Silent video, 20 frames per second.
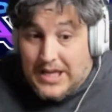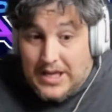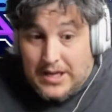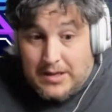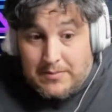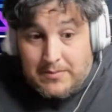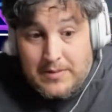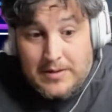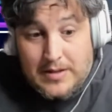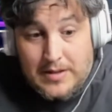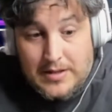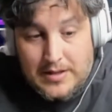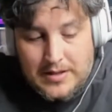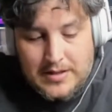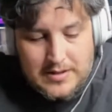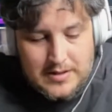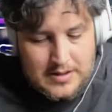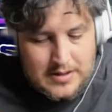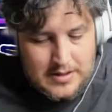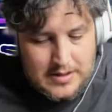up.
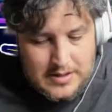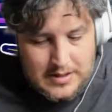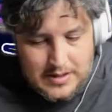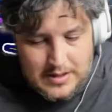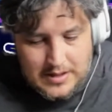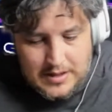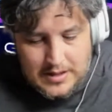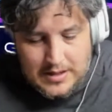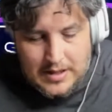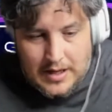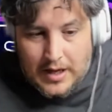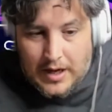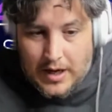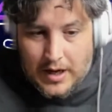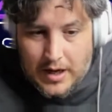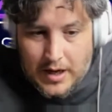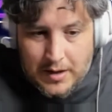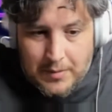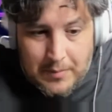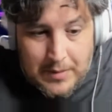
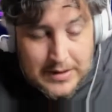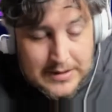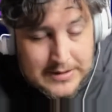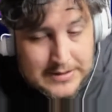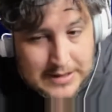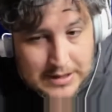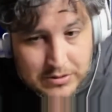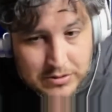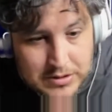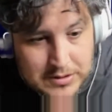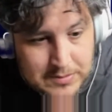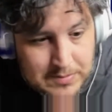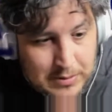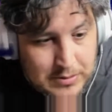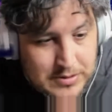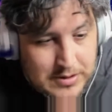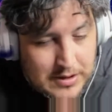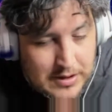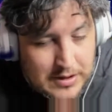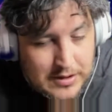Uh, my schedule is
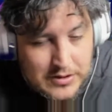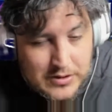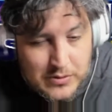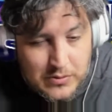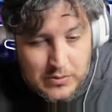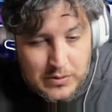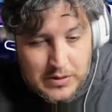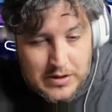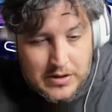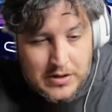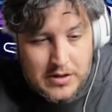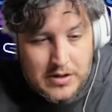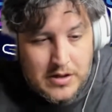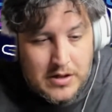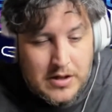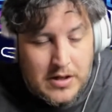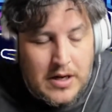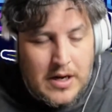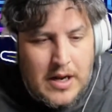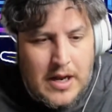posted on
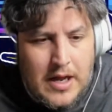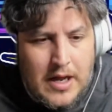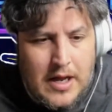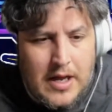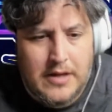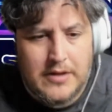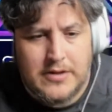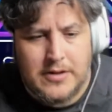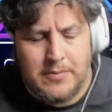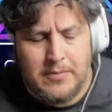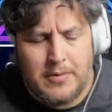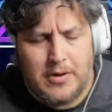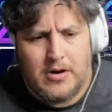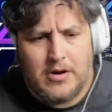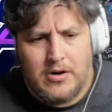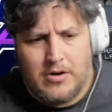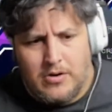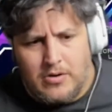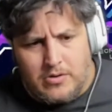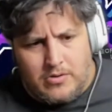Twitter. Uh,
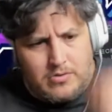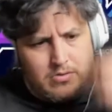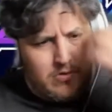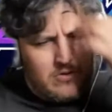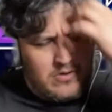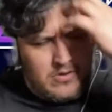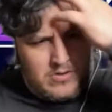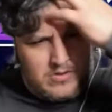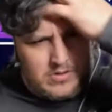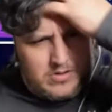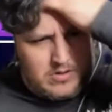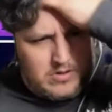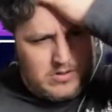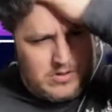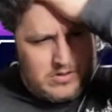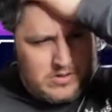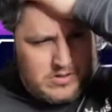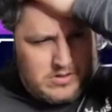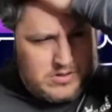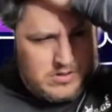tomorrow
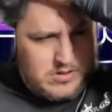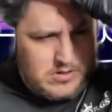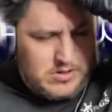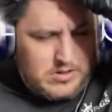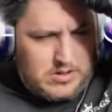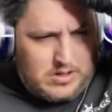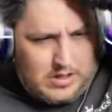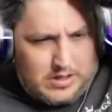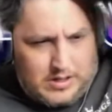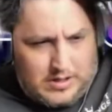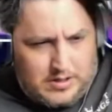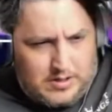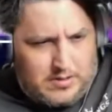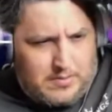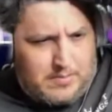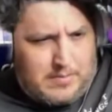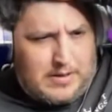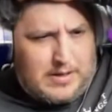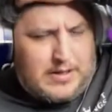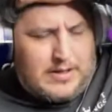
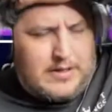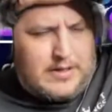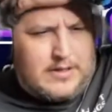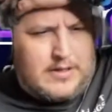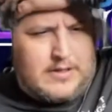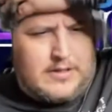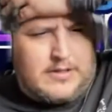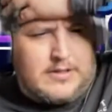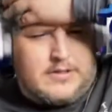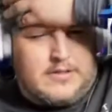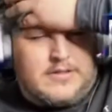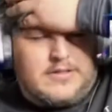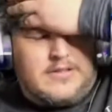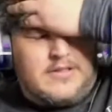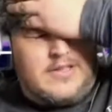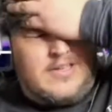um, is